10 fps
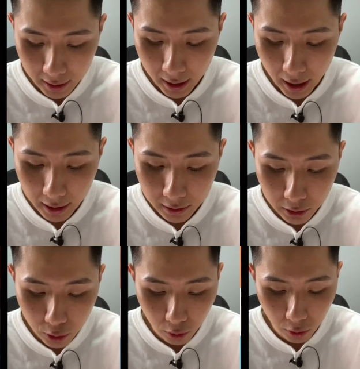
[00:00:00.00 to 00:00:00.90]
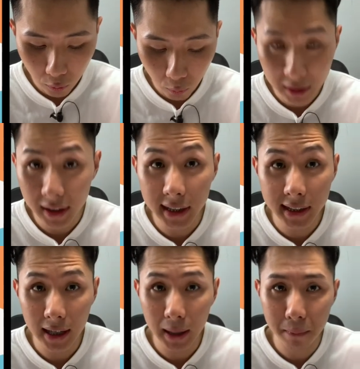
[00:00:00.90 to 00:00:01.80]
And to show you what
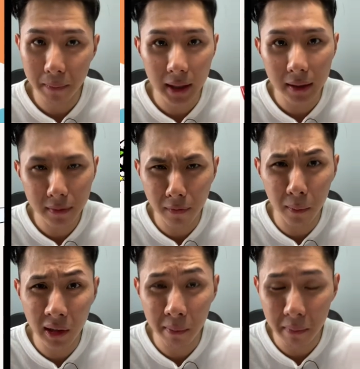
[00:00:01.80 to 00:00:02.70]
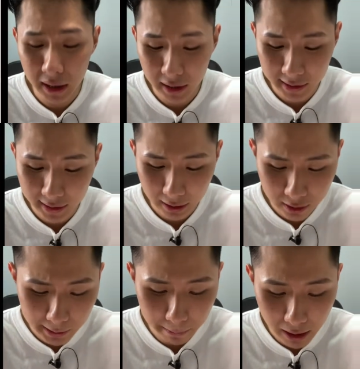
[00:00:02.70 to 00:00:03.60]
this formula means is that
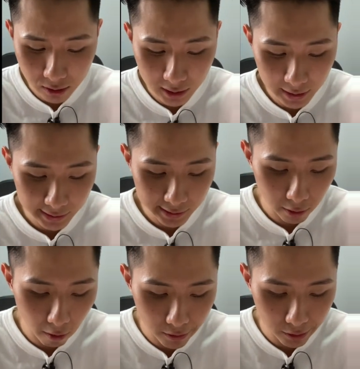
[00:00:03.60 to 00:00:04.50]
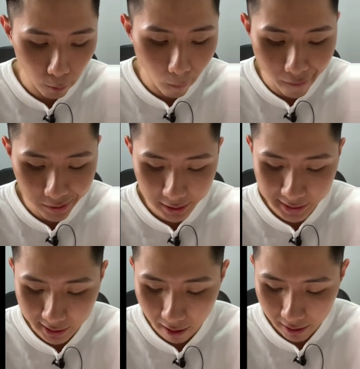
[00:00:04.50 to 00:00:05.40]
just imagine this, you are
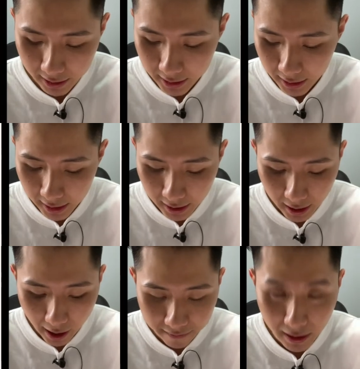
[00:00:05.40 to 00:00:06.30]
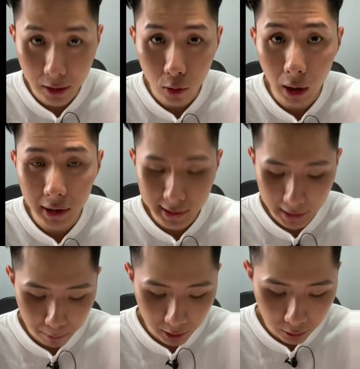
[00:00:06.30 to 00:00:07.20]
this guy, and then you try to
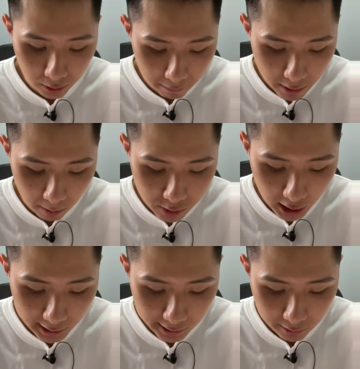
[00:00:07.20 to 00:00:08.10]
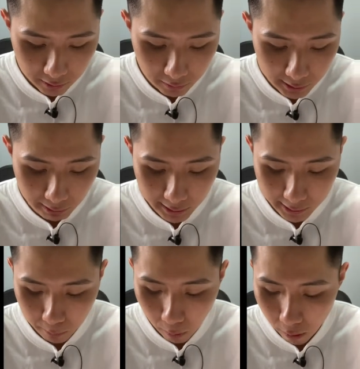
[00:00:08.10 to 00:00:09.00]
step on two different objects. The first one is
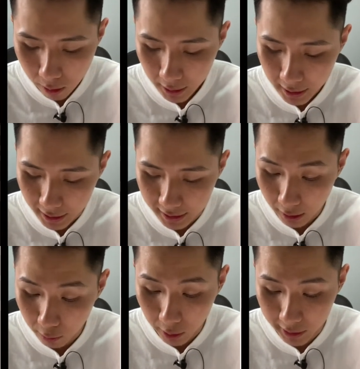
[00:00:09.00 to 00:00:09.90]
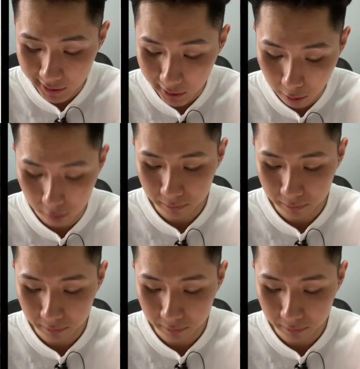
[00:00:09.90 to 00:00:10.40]
the ball, and the other one is the nail.